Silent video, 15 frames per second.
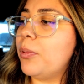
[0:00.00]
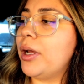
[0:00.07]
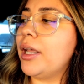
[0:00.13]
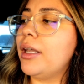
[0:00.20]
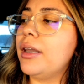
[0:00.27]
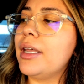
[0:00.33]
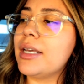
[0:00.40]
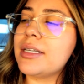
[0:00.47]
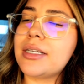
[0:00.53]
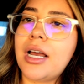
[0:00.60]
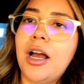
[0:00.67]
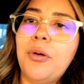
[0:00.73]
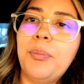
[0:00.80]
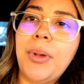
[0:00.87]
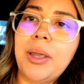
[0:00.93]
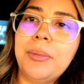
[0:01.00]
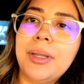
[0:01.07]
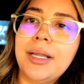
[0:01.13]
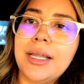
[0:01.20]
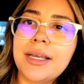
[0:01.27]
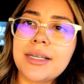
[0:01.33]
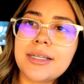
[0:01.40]
win this um,
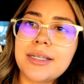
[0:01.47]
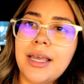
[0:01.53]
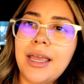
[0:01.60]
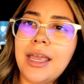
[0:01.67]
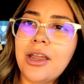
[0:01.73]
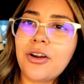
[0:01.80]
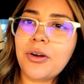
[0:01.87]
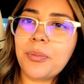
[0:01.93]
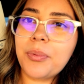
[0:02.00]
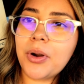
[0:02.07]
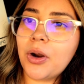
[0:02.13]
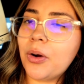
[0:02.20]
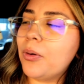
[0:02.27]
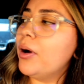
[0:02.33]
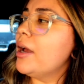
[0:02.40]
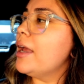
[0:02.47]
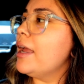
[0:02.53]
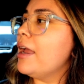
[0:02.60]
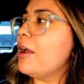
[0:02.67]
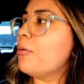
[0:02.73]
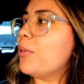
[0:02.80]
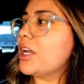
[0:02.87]
Babyliss Hair Pro,
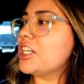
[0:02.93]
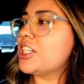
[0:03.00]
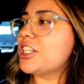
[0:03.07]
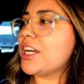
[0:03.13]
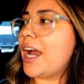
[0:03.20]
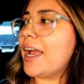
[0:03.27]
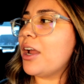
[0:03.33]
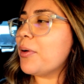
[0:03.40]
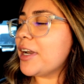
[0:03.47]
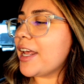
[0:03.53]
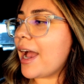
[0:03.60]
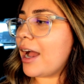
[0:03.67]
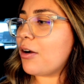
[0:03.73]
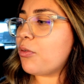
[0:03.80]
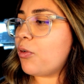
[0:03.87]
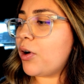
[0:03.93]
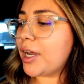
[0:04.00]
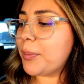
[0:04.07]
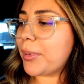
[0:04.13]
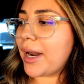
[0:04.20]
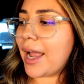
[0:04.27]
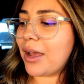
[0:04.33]
which I already have
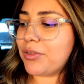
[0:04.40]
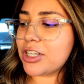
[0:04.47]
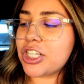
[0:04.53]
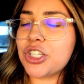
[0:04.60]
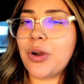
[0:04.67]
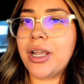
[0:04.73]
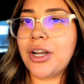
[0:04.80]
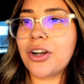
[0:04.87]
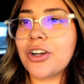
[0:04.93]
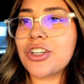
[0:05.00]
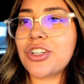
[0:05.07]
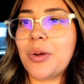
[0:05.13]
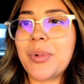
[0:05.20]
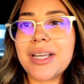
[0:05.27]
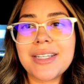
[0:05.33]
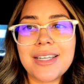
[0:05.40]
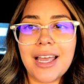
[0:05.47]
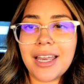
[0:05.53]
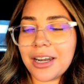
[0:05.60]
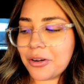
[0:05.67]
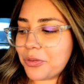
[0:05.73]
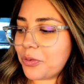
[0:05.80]
one, but I have the straightener. So I'm
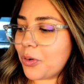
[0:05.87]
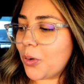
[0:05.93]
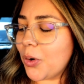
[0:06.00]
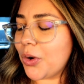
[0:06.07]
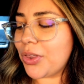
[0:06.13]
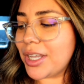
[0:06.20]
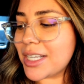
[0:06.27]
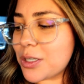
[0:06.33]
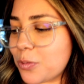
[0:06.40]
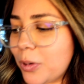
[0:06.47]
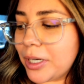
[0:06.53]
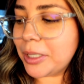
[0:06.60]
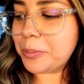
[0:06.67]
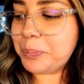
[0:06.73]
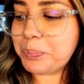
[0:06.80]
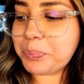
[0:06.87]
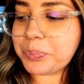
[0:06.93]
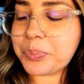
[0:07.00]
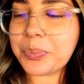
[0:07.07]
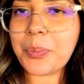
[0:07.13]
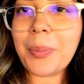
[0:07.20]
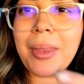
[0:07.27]
excited for this one.
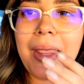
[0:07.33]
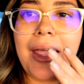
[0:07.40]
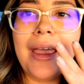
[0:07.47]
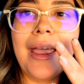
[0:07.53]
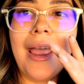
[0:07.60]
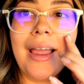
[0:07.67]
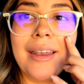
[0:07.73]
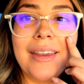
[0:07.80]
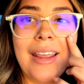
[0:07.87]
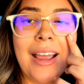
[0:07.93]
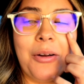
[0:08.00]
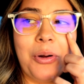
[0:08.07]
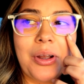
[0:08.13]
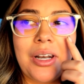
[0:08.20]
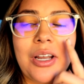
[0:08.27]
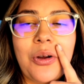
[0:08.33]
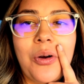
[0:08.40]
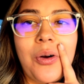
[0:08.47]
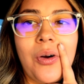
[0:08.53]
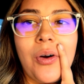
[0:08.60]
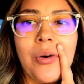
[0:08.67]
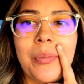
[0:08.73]
And yeah, we're going to
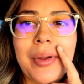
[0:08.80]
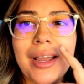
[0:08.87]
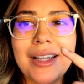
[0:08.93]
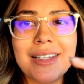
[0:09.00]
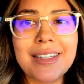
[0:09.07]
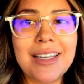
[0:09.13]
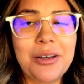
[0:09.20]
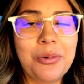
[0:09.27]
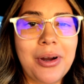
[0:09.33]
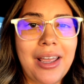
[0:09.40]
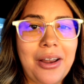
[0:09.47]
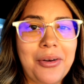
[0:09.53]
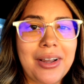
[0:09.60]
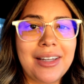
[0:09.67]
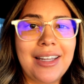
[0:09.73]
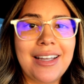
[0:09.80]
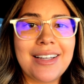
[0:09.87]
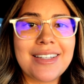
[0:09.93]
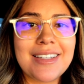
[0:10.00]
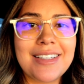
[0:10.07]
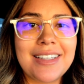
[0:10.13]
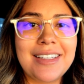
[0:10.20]
go home and see what Eric
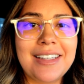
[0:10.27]
thinks.